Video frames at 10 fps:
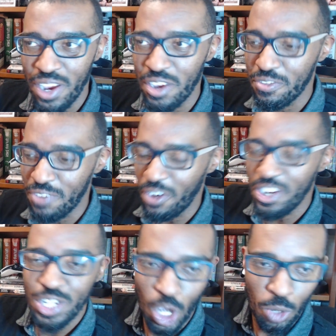very
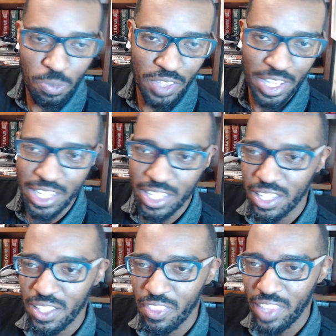dope thing
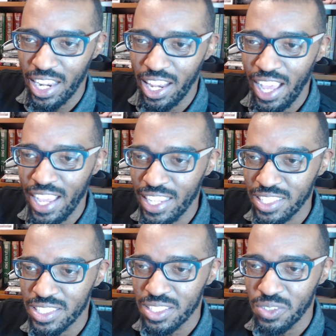that I
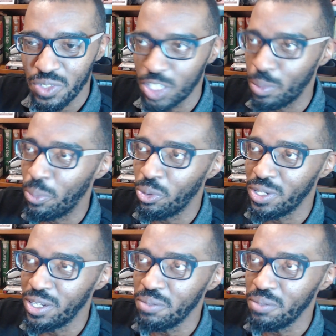liked, which let me pull it up.